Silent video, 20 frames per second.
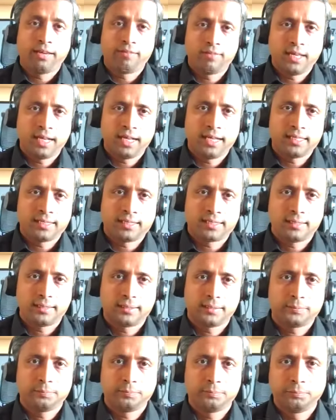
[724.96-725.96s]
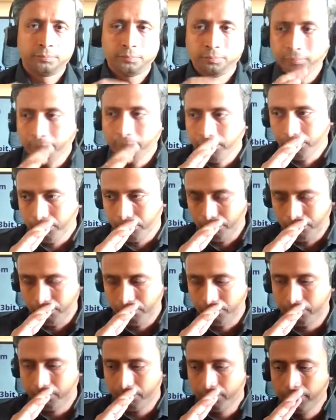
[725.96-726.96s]
gave the answer,
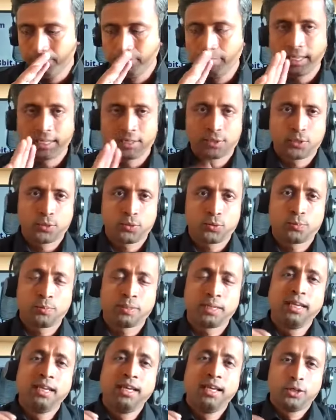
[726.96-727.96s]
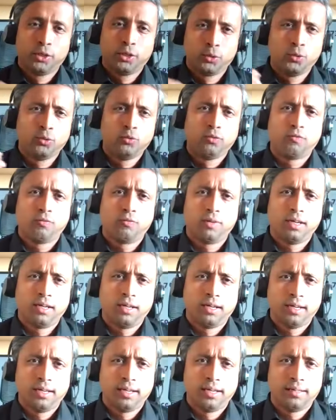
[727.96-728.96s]
excuse me, you
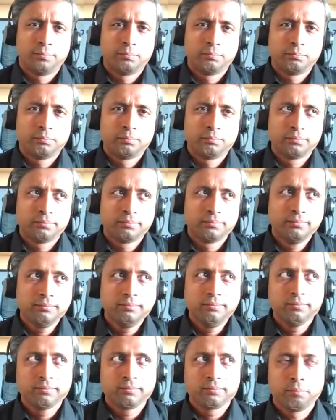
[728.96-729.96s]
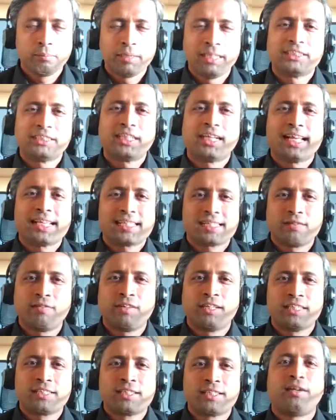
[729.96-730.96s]
uh, mentioned as if
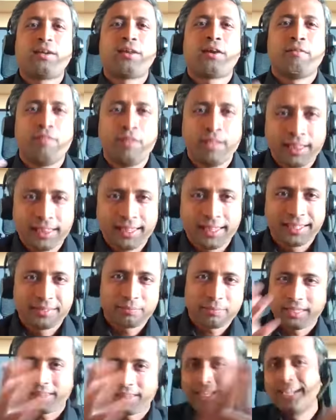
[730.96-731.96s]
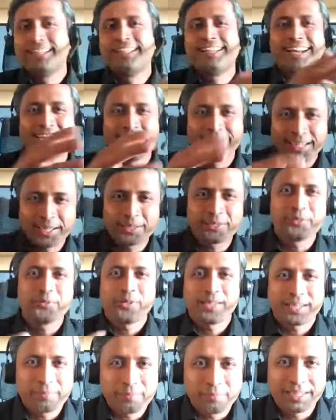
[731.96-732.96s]
it is a trivial thing. The other idea, you
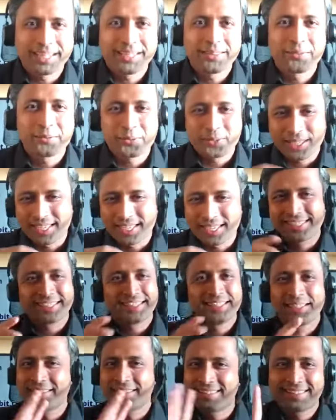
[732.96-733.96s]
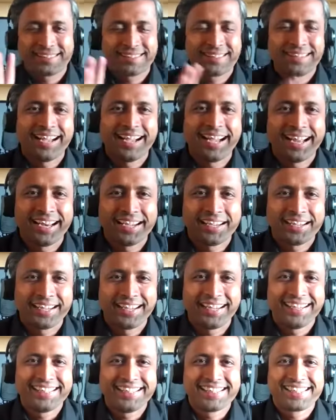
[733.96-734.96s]
were a bit enthusiastic. This I
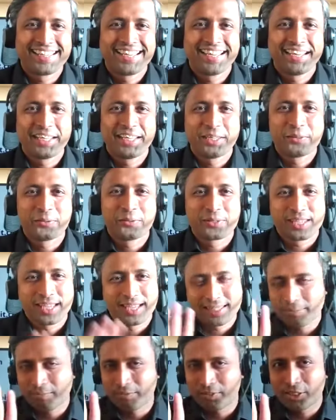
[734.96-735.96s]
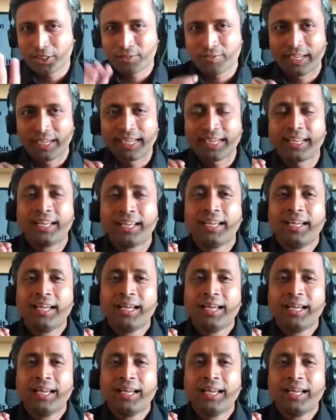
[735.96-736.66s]
didn't see any enthusiasm, which is fine.